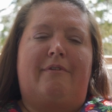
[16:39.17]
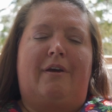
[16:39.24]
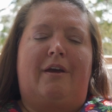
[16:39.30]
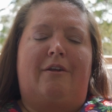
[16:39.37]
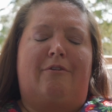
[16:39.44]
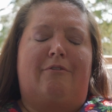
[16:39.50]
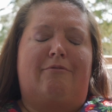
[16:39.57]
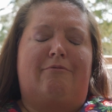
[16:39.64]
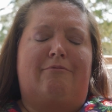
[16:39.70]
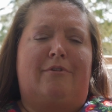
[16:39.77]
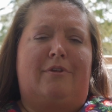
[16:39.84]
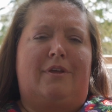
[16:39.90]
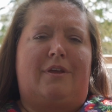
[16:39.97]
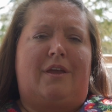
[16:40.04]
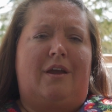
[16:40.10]
don't
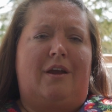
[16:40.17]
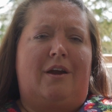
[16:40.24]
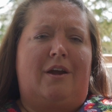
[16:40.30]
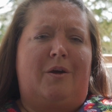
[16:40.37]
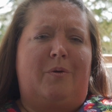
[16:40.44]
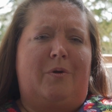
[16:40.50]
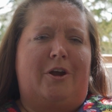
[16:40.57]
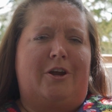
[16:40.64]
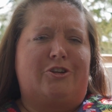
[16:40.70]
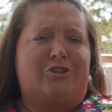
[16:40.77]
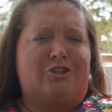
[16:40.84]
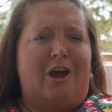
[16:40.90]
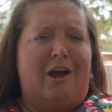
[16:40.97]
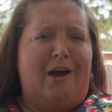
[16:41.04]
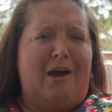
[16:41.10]
really care where I
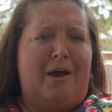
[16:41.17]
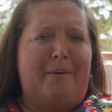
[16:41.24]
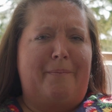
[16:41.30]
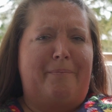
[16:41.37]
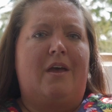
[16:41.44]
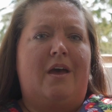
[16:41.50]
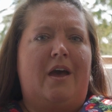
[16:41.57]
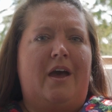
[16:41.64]
shop.